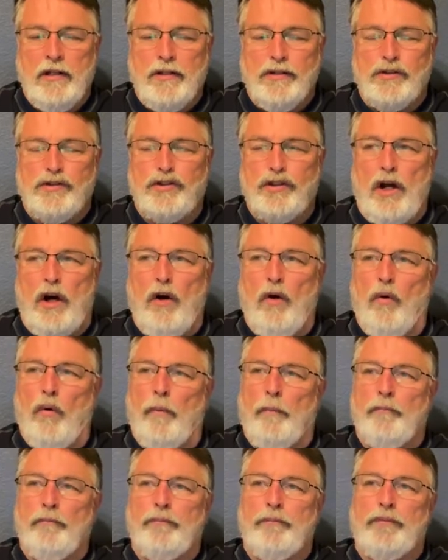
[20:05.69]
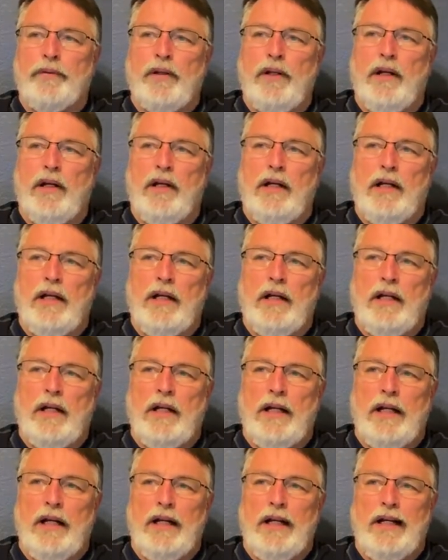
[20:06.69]
So
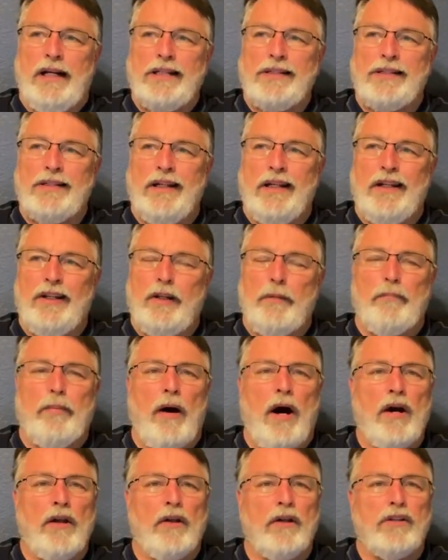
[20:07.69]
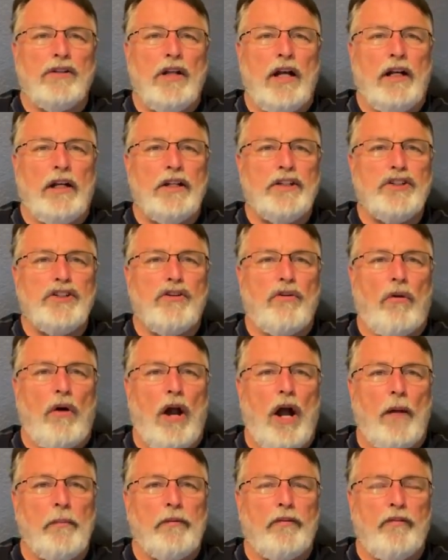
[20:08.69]
I said, the pond looks like it's
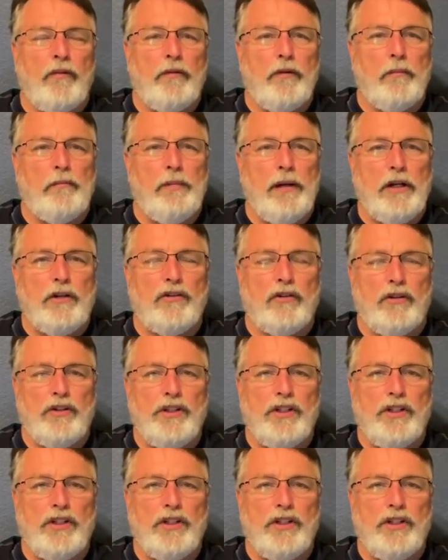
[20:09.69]
dropped from the picture.